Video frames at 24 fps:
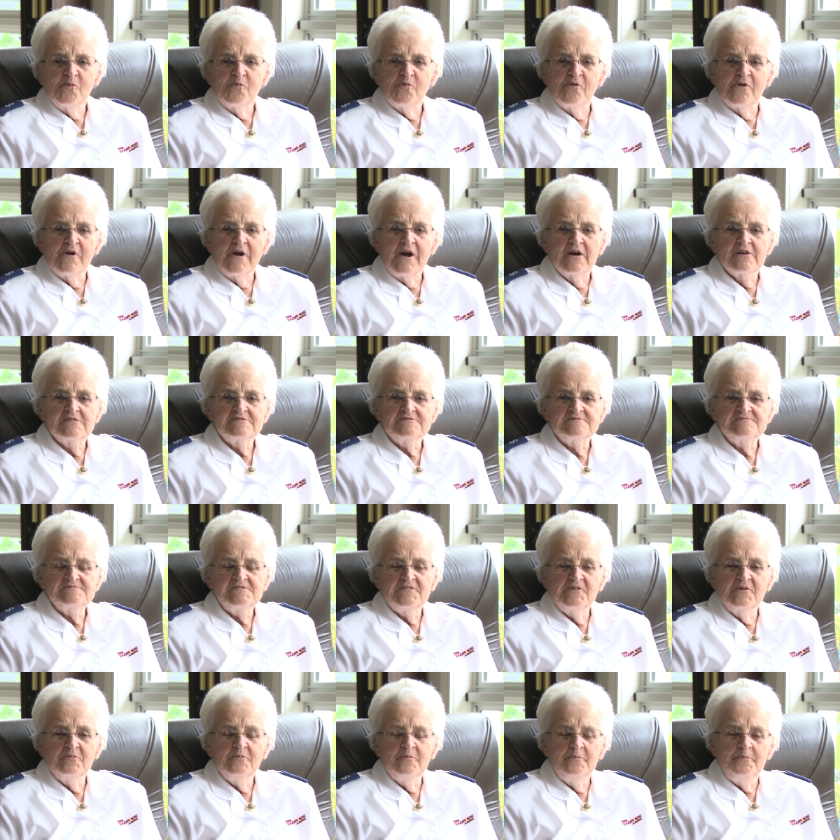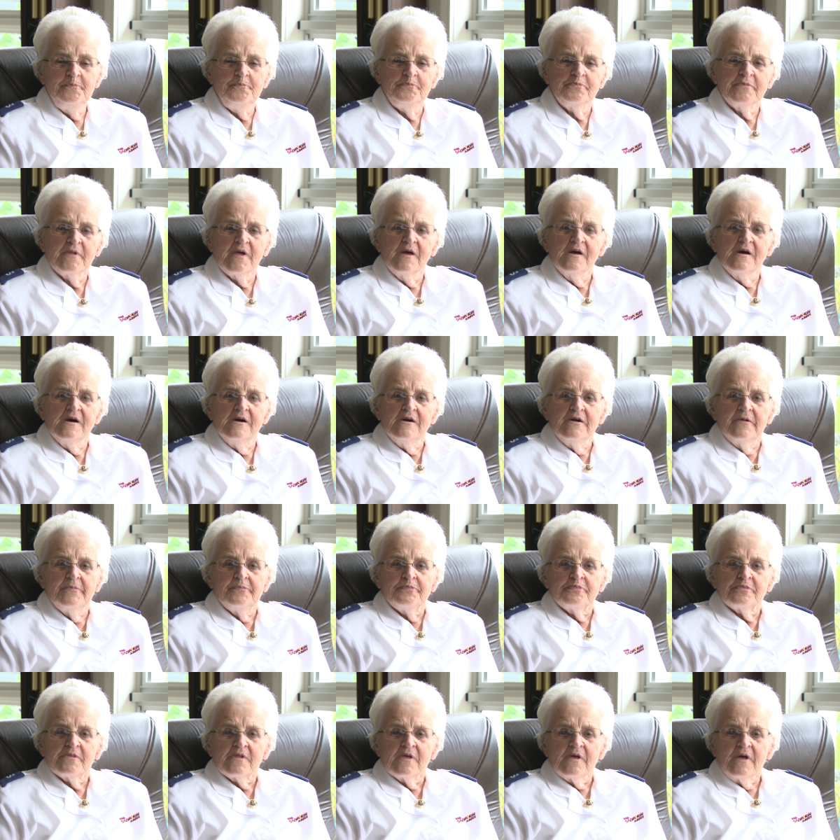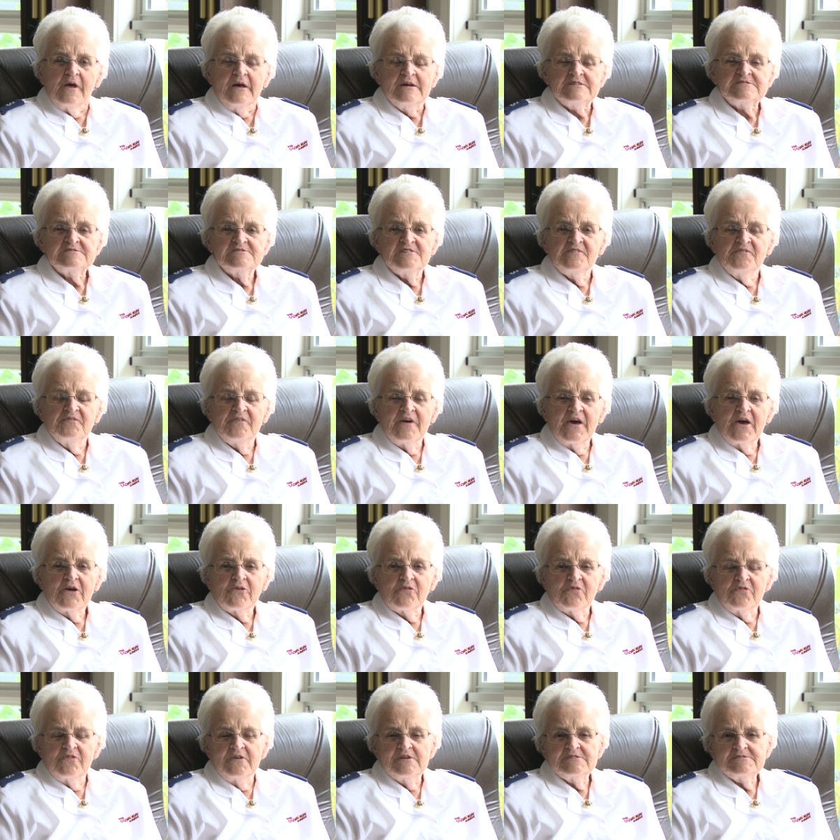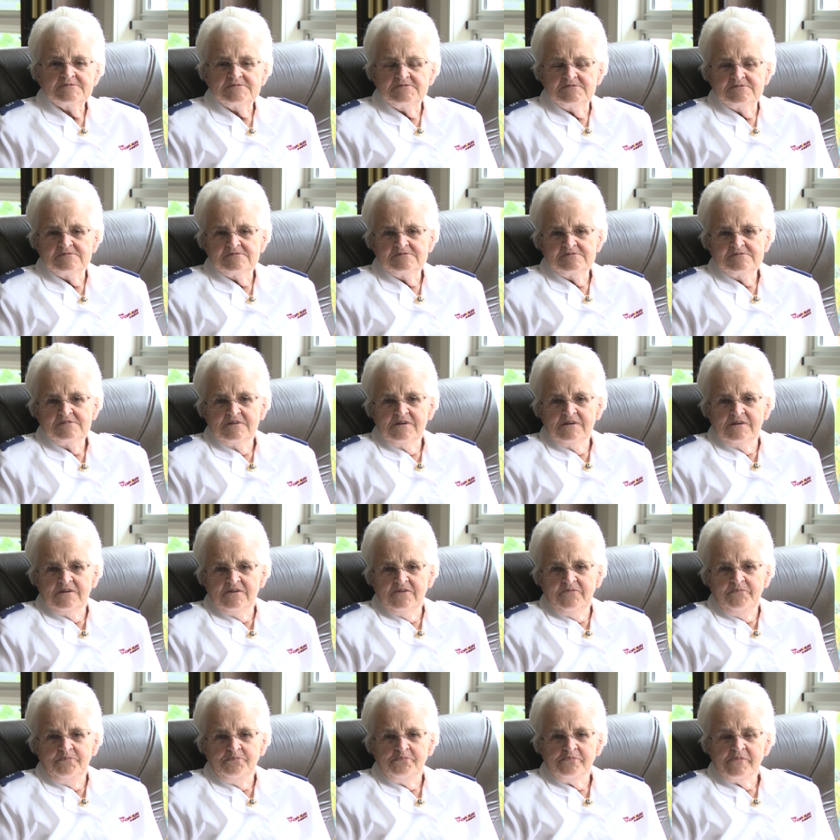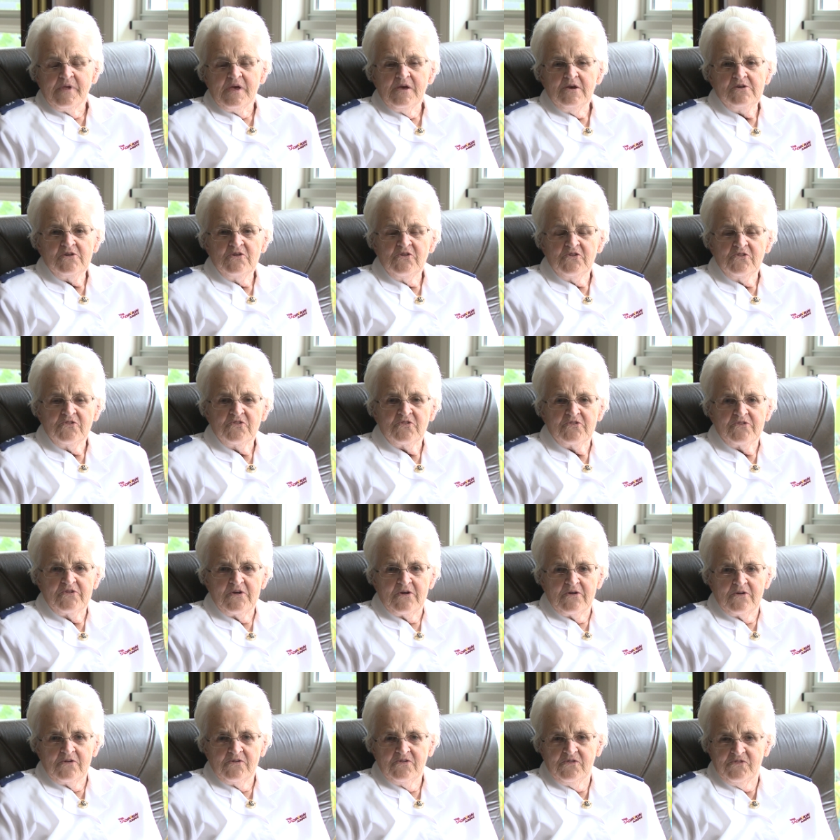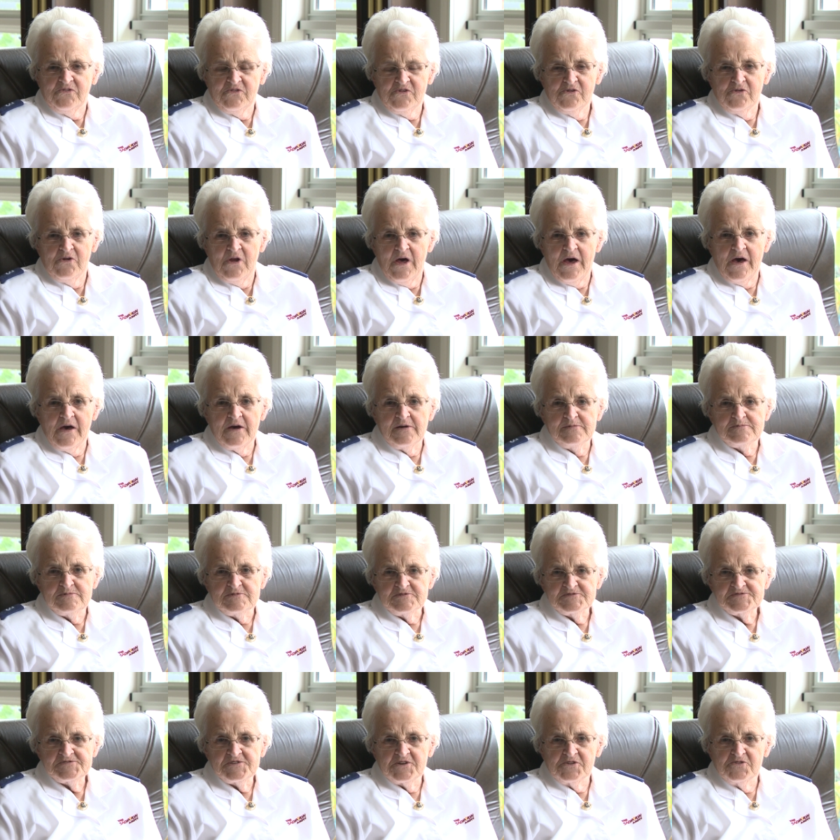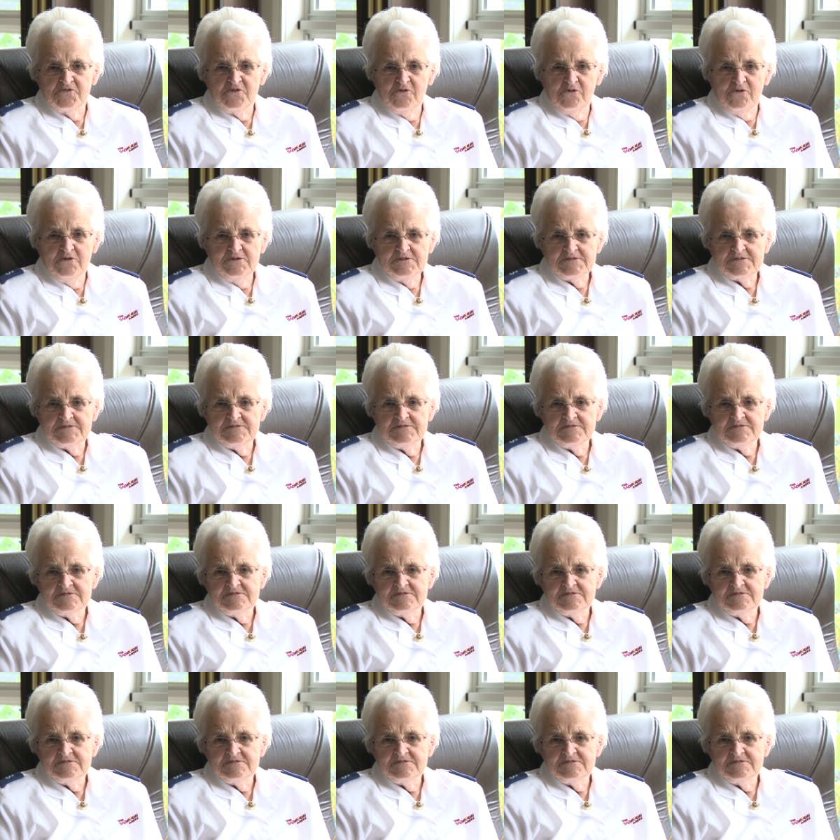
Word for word: proud of him and the fact that he is st still able to do it.